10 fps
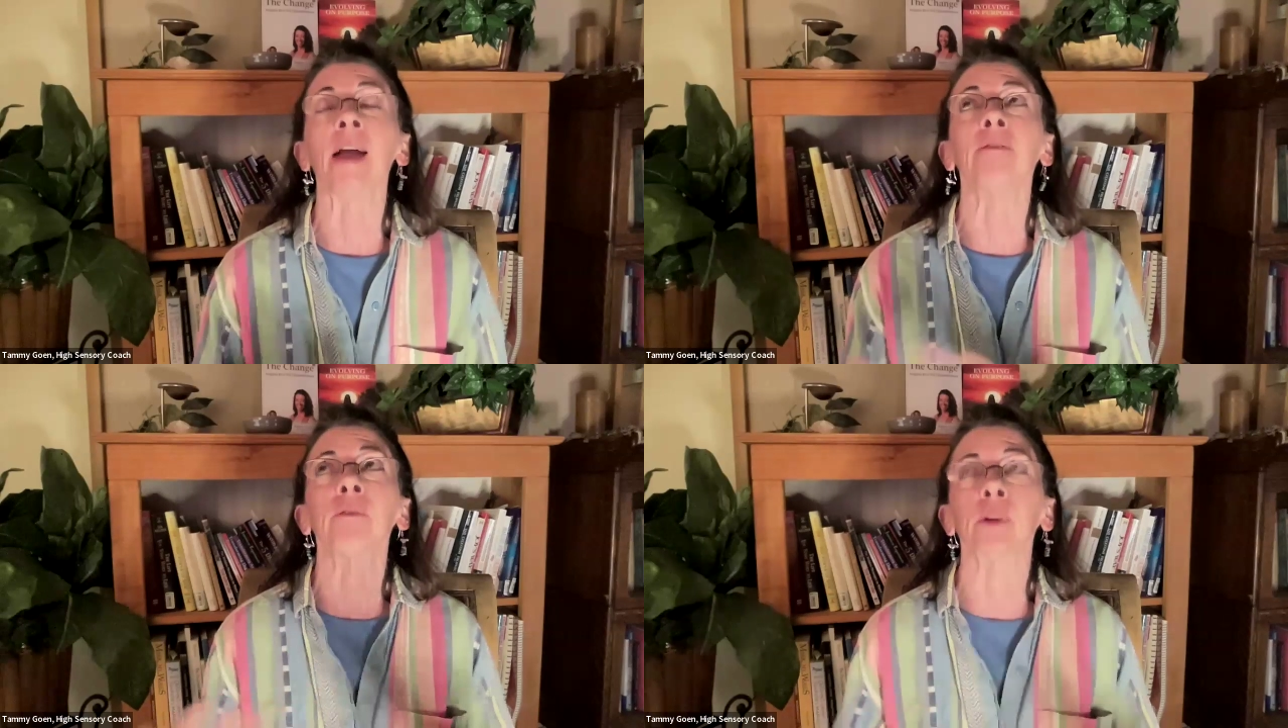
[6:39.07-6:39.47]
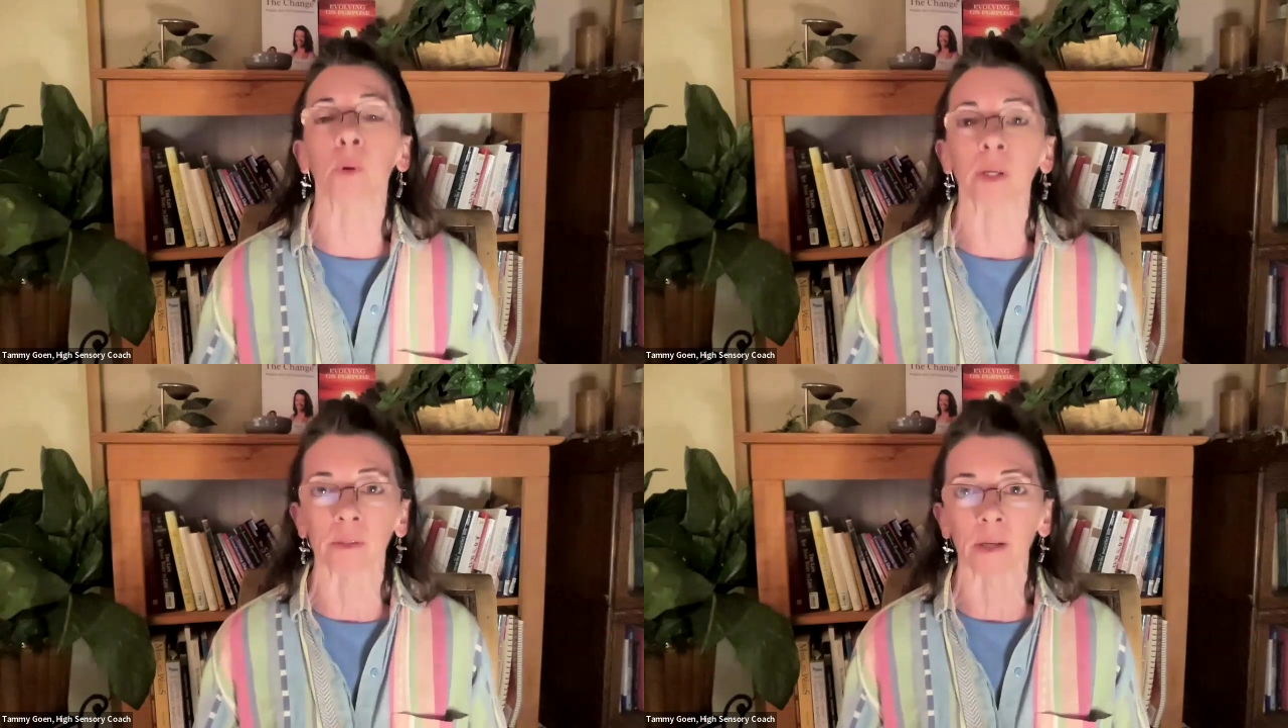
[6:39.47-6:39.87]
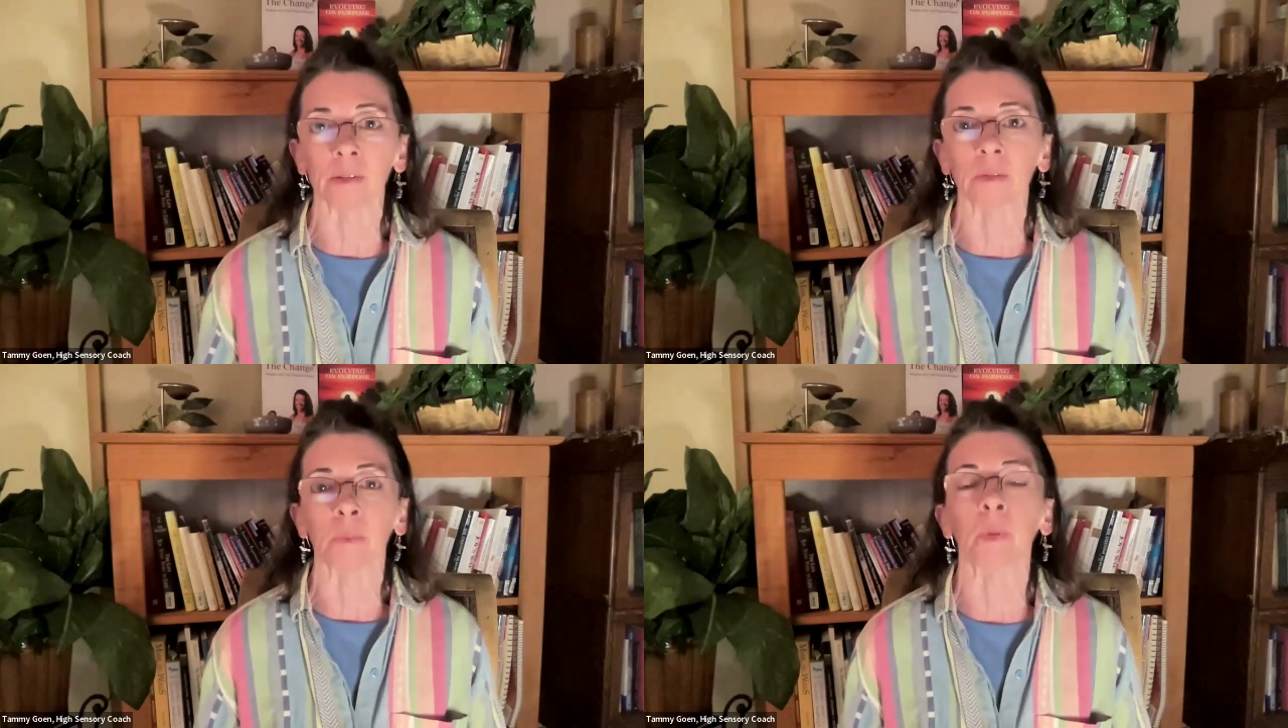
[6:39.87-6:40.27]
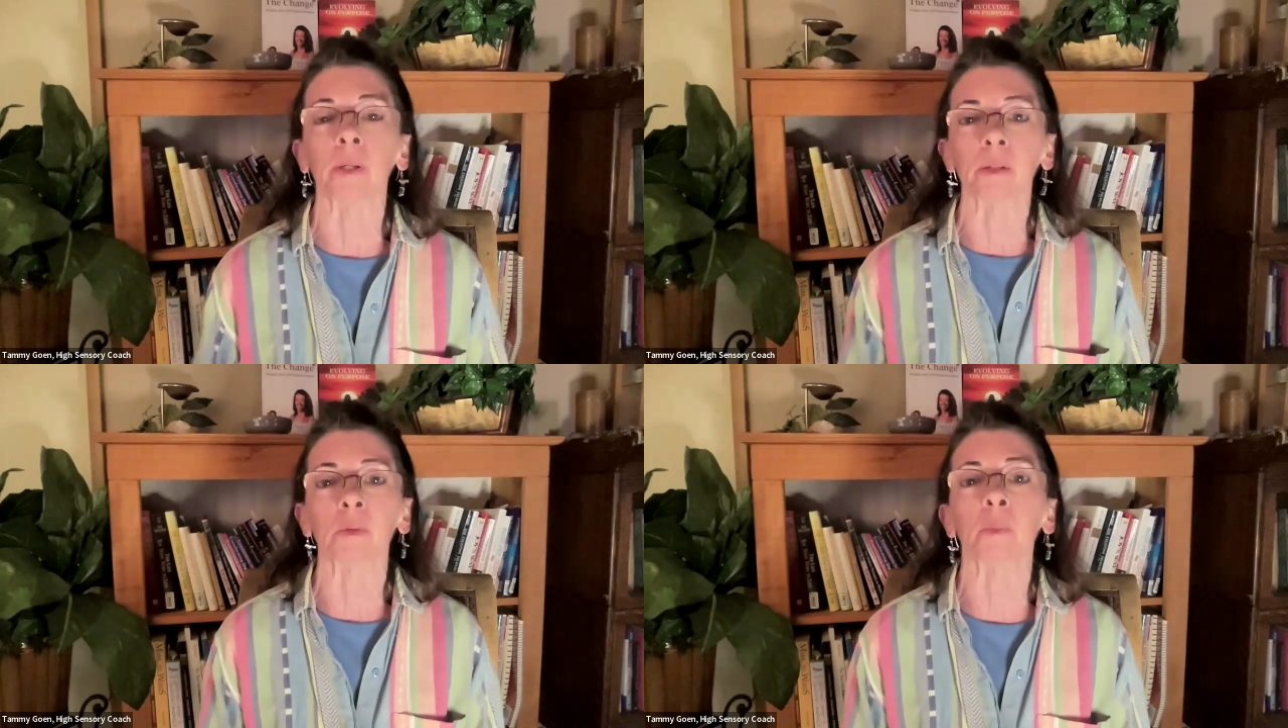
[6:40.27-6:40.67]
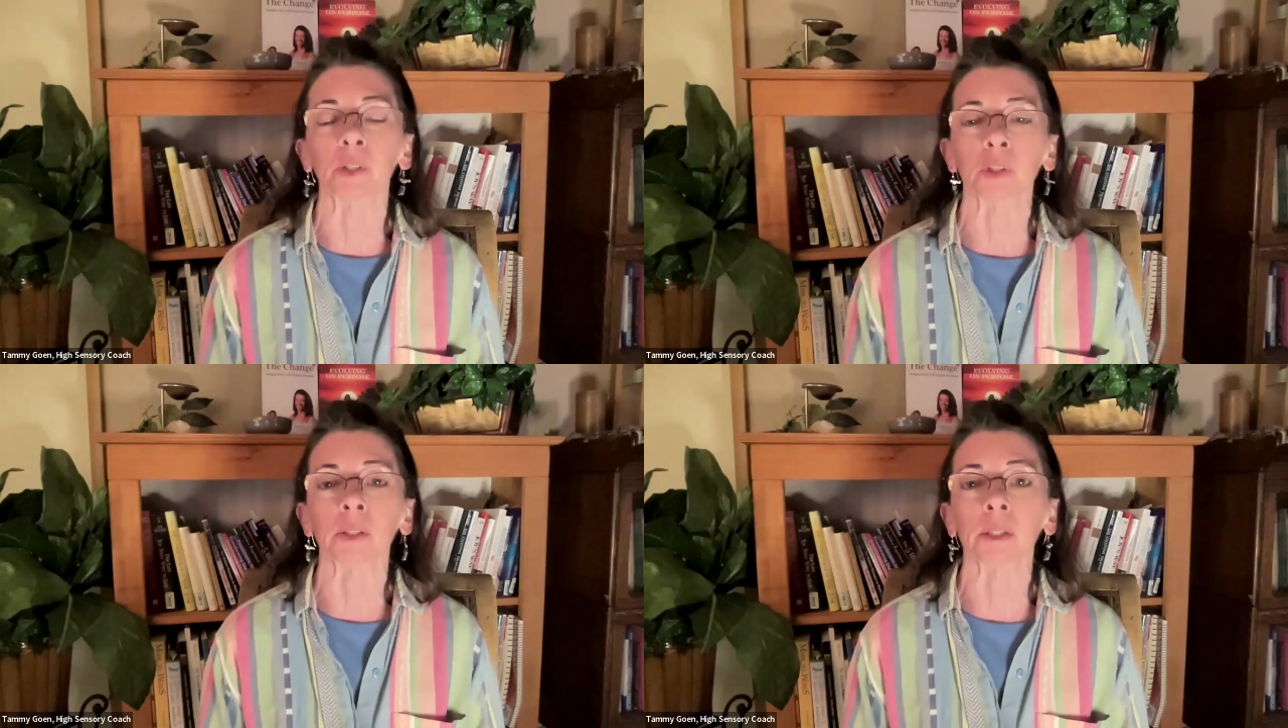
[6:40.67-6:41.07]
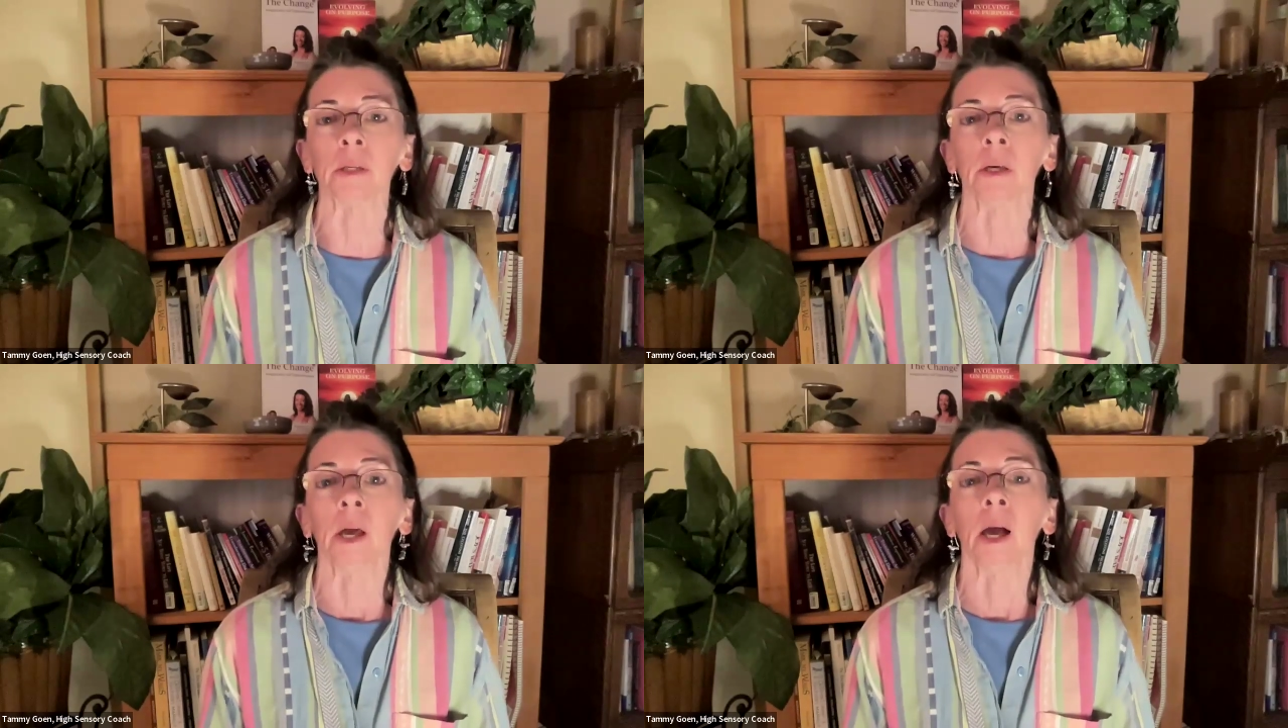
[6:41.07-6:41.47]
Everyone does, but especially